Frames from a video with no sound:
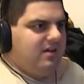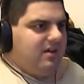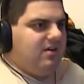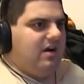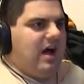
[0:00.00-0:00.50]

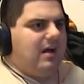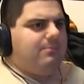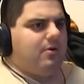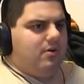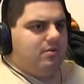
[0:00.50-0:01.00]
you know, I
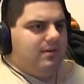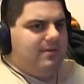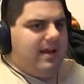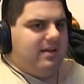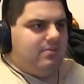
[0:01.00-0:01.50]
personally
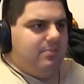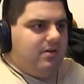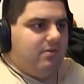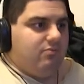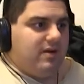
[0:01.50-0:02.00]
have had
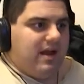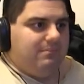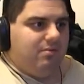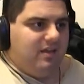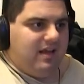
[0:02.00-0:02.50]
experience when
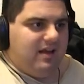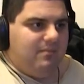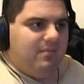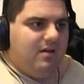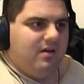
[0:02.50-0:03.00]
I played
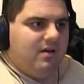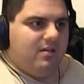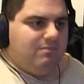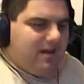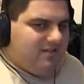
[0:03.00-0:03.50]
um
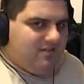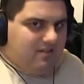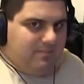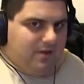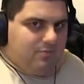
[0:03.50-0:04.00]

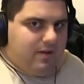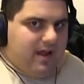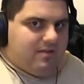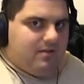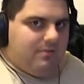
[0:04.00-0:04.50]
Special Olympics
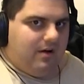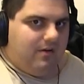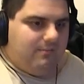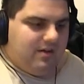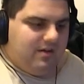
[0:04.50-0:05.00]

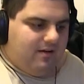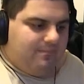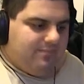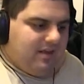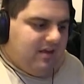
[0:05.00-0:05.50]
basketball, you
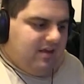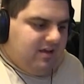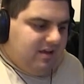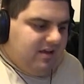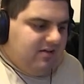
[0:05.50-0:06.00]
know.
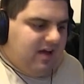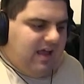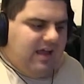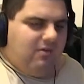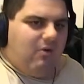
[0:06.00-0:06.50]
You know,
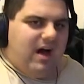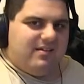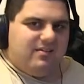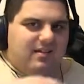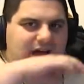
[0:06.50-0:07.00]
I had to
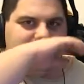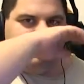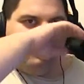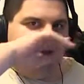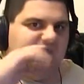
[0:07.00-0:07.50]
watch a lot
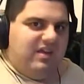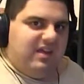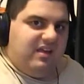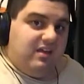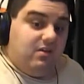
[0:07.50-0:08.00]
of
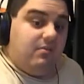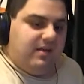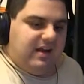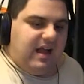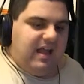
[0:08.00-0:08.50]
TV. You know what I
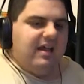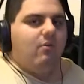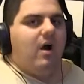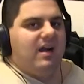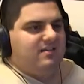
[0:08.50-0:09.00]
mean? I had
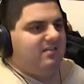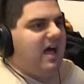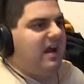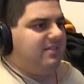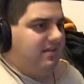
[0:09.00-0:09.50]
to watch a
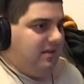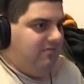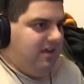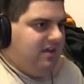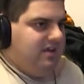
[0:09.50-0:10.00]
lot of
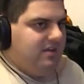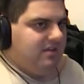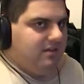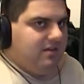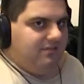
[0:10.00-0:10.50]
TV
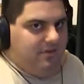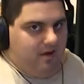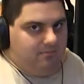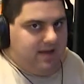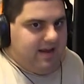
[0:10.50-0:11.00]
to
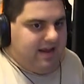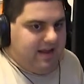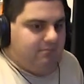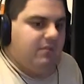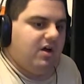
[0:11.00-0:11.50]
develop my
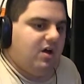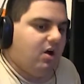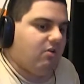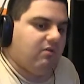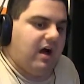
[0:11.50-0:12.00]
game
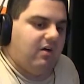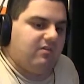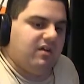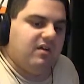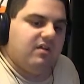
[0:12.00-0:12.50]

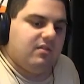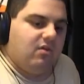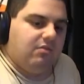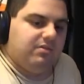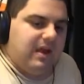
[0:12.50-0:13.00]
around
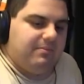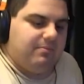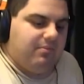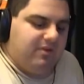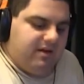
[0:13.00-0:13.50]
those type
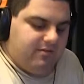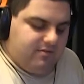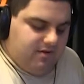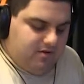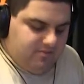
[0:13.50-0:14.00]
of
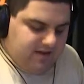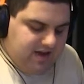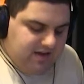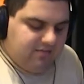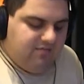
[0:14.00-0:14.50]
players. You know what I mean?
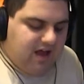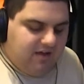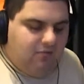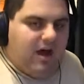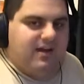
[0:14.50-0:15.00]
I
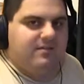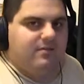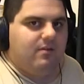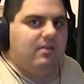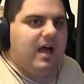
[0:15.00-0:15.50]
I
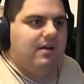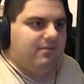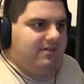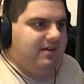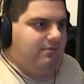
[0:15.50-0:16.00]
watched a lot
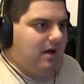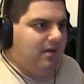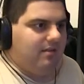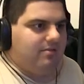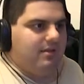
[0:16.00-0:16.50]
of Rasheed
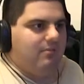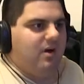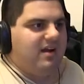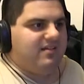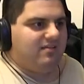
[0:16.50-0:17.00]
Wallace. I've
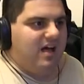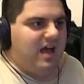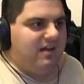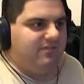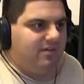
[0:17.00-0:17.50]
watched a
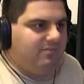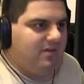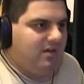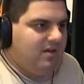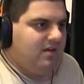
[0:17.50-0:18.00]
lot of um
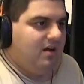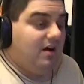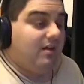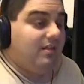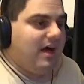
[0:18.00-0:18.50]

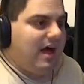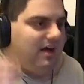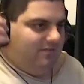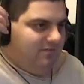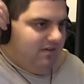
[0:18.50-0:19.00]
a
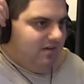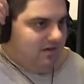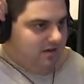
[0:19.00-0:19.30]
lot of